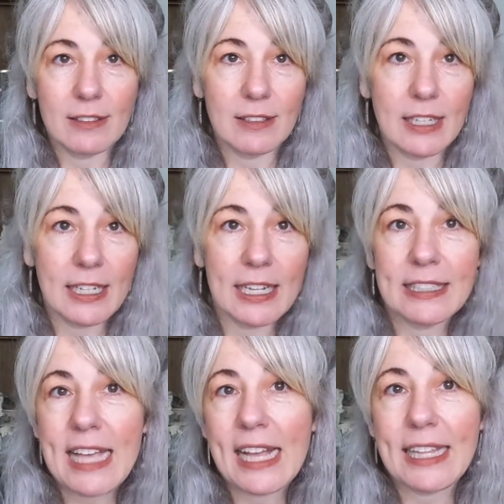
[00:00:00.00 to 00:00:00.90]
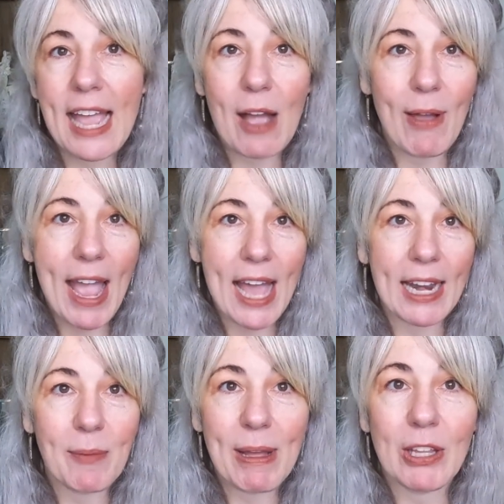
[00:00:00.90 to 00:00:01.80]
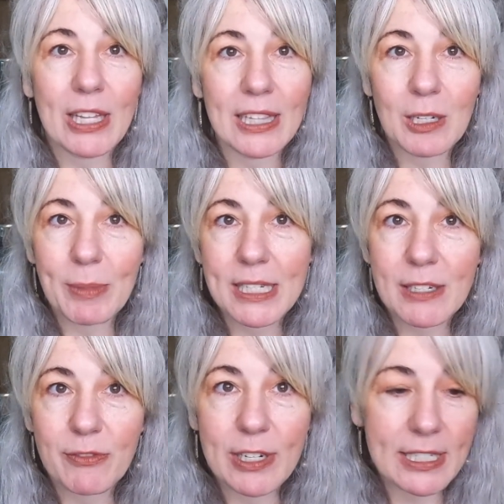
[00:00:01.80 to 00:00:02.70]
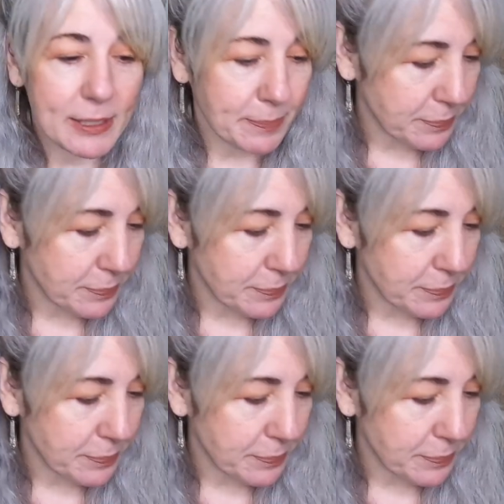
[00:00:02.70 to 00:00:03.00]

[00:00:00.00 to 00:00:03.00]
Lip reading: exactly how I had it. It might look a little bit different.